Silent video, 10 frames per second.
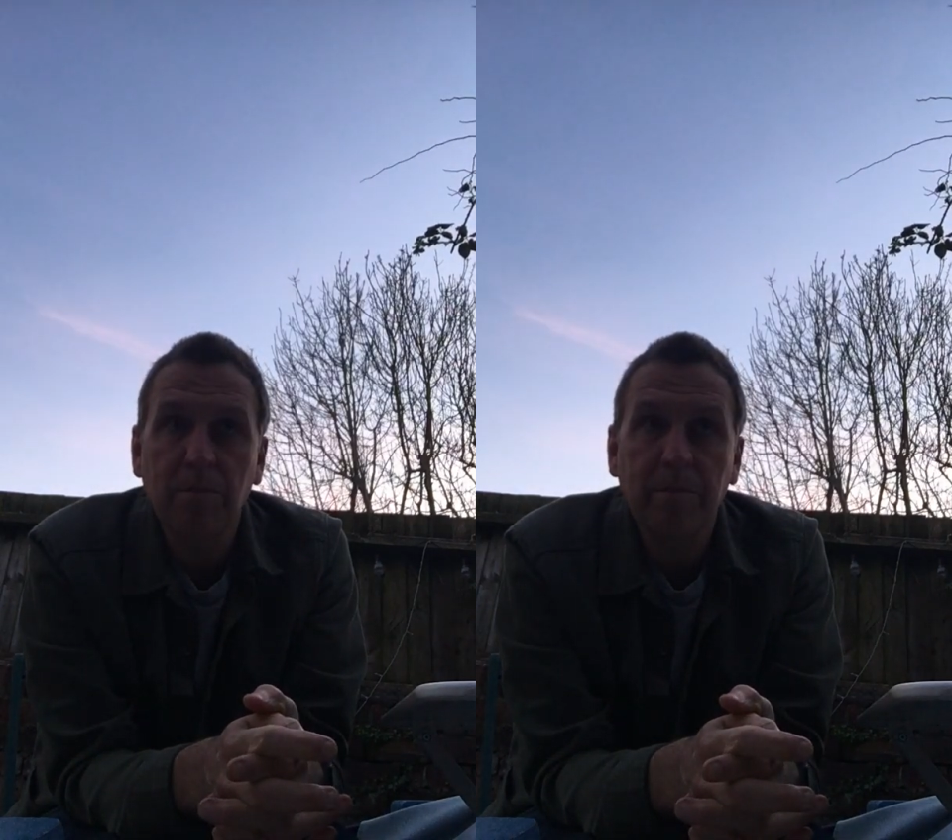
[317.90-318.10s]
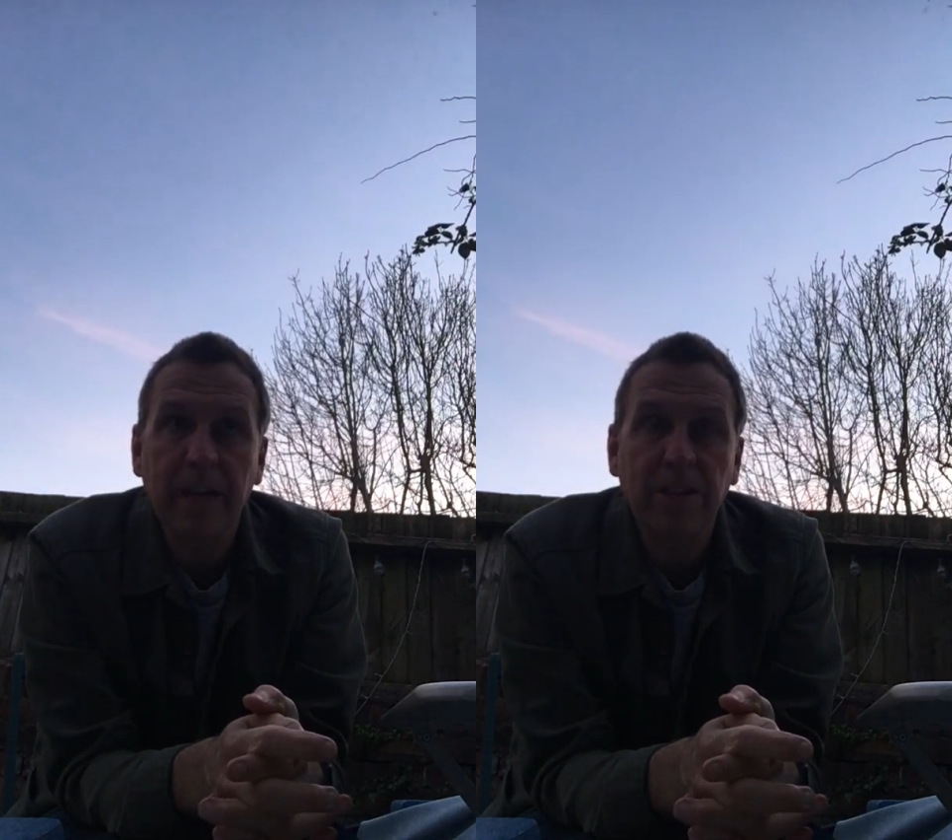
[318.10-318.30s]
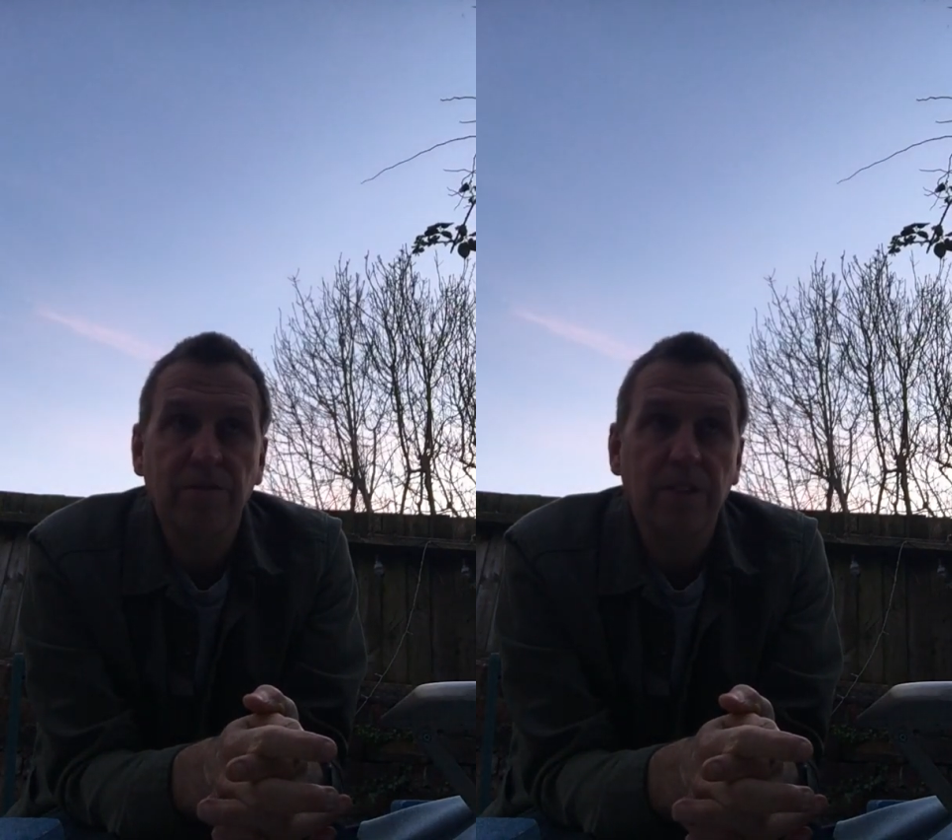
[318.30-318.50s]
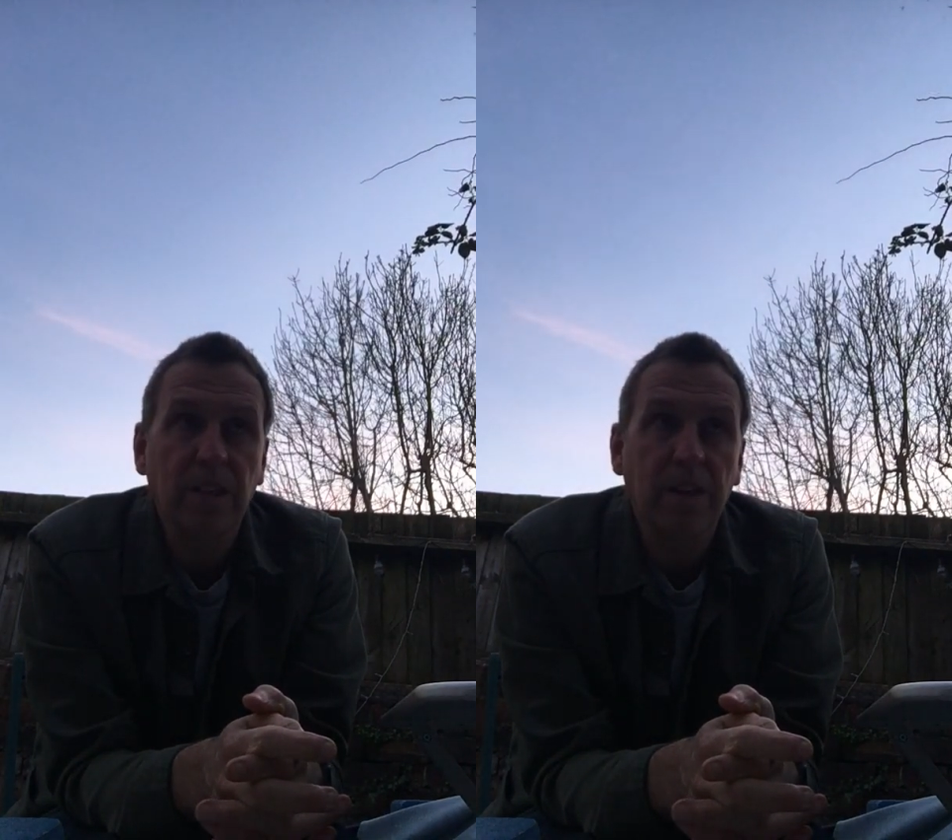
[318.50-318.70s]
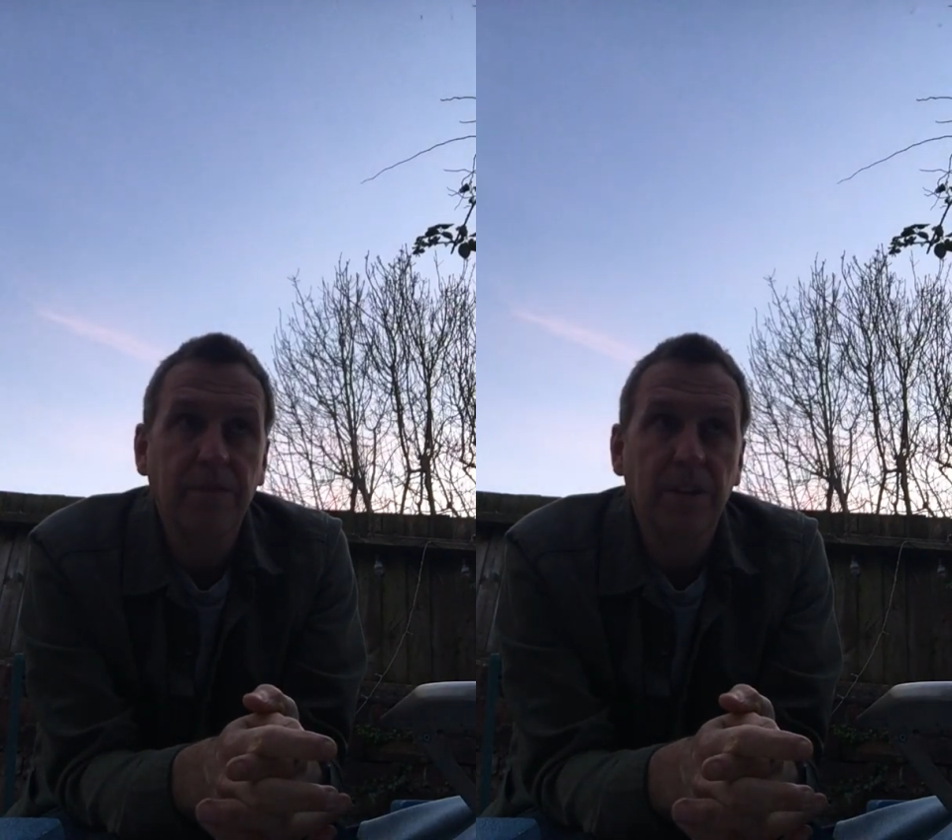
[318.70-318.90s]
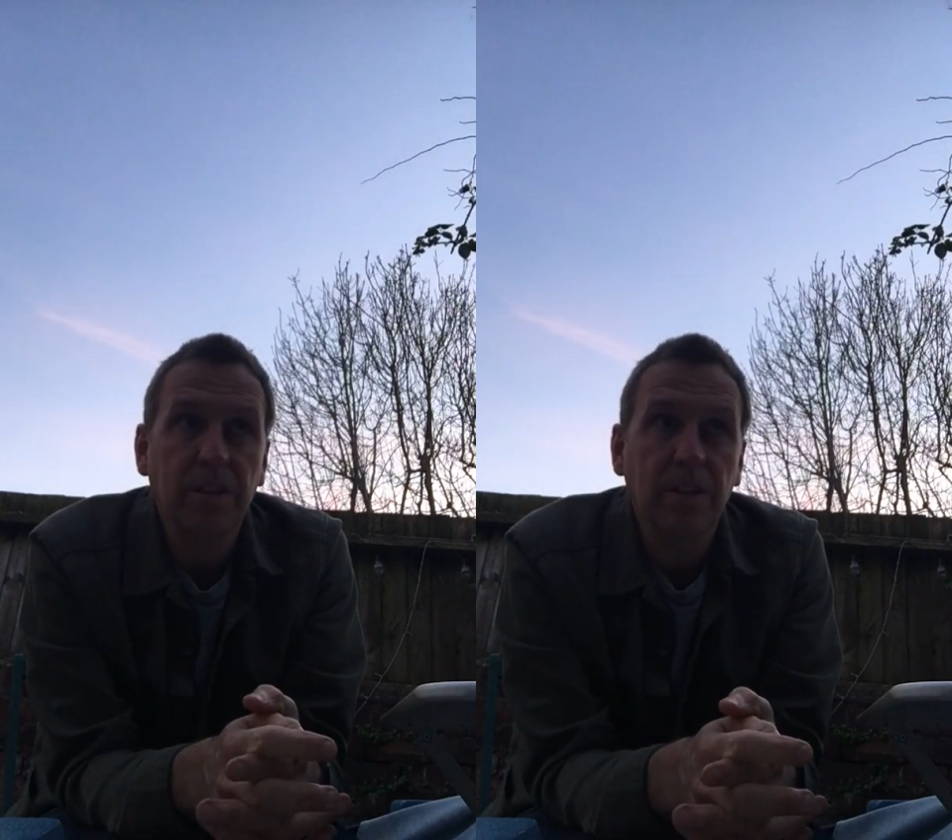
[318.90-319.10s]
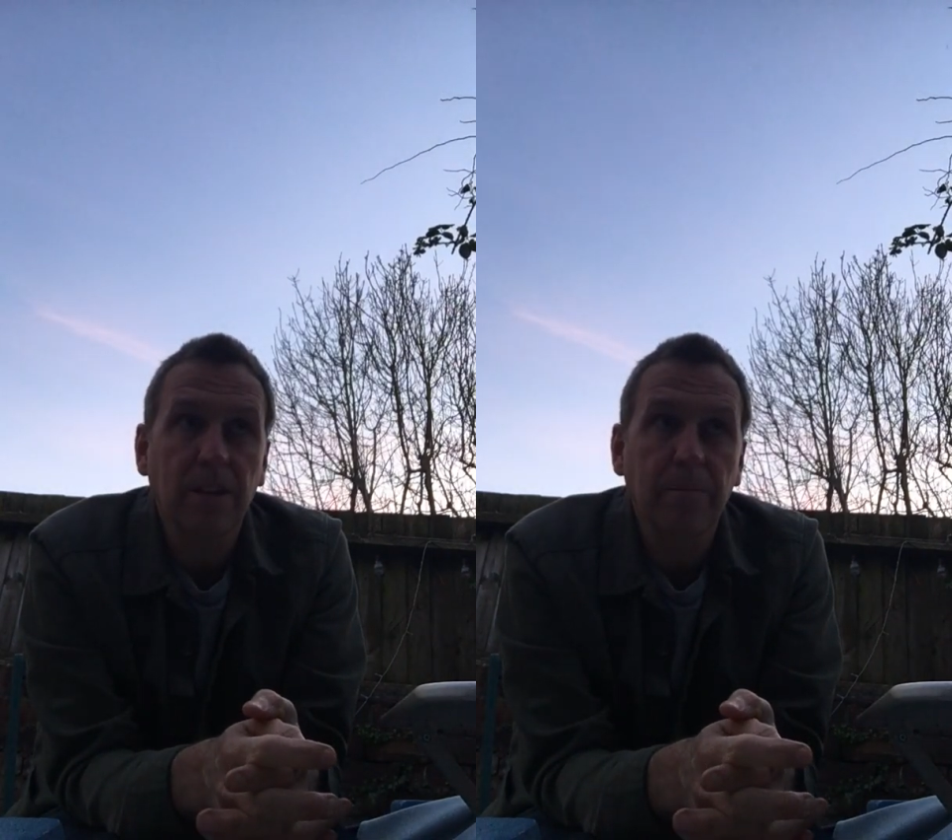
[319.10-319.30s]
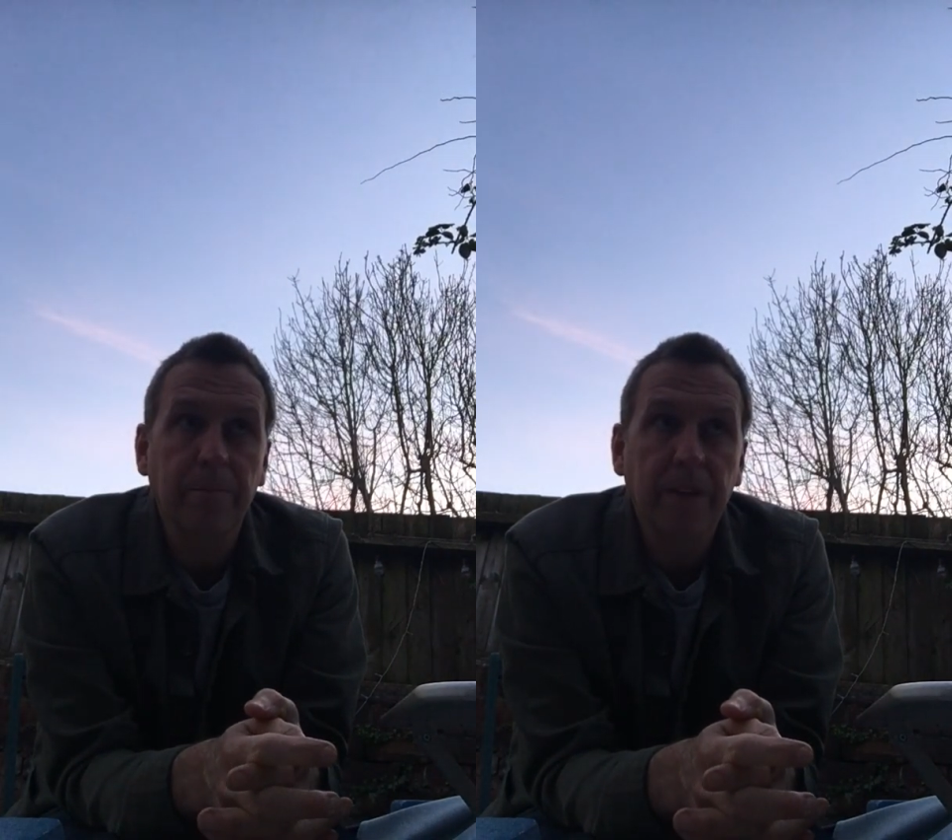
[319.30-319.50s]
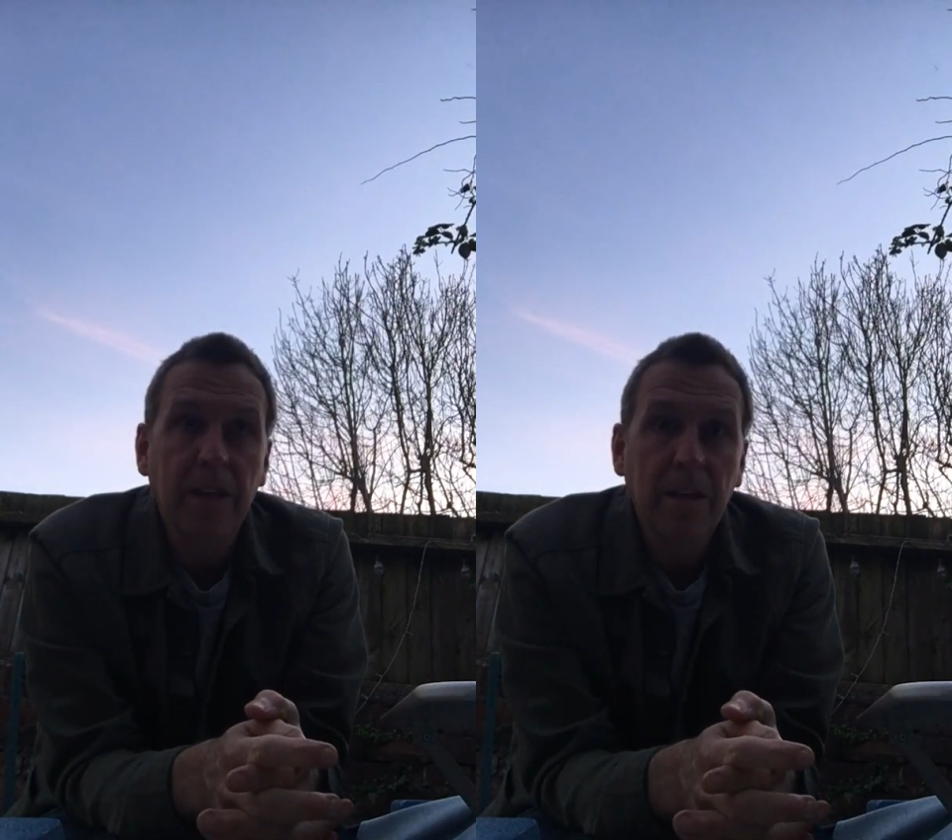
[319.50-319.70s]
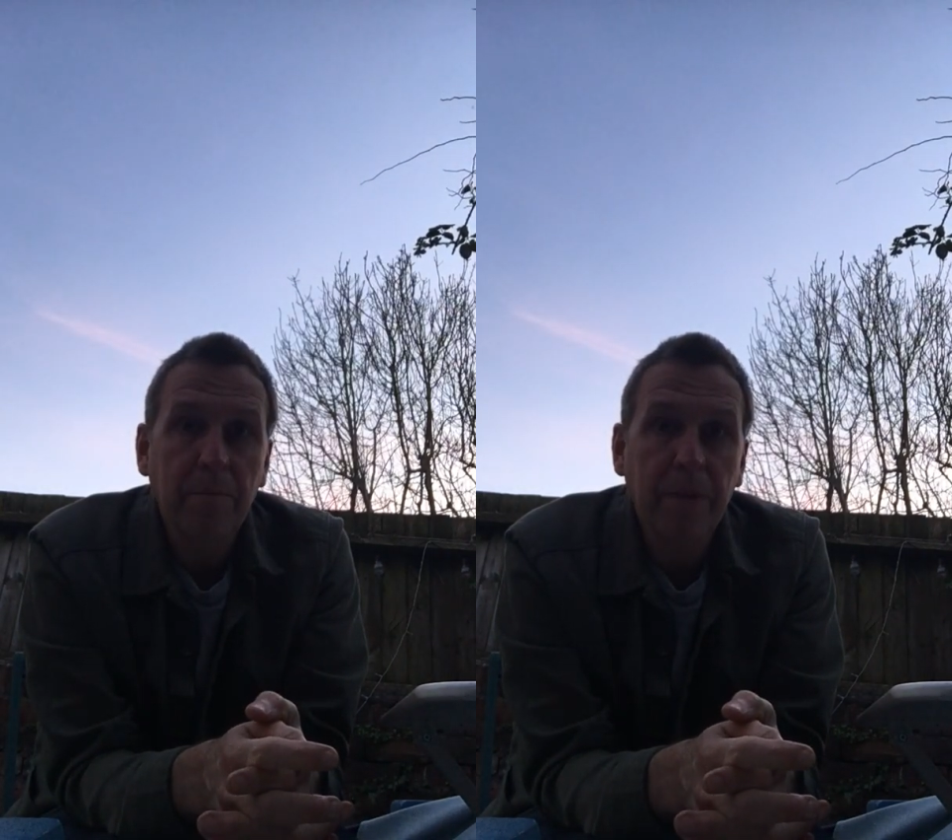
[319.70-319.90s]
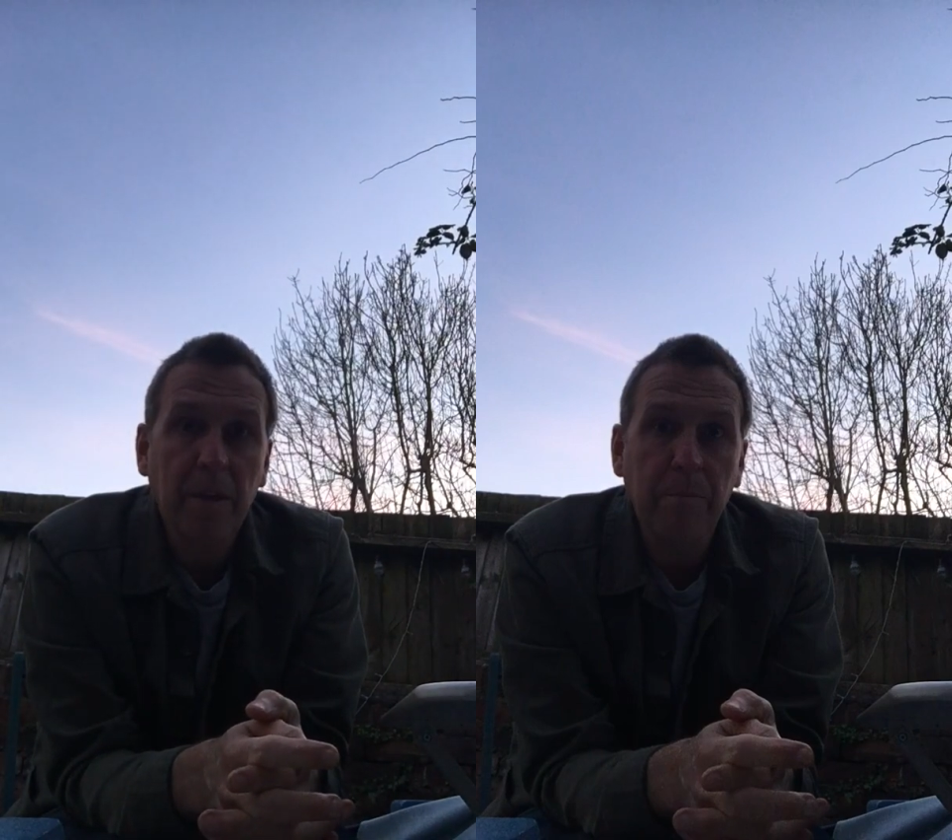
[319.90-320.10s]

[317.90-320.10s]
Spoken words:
nature reserve that's become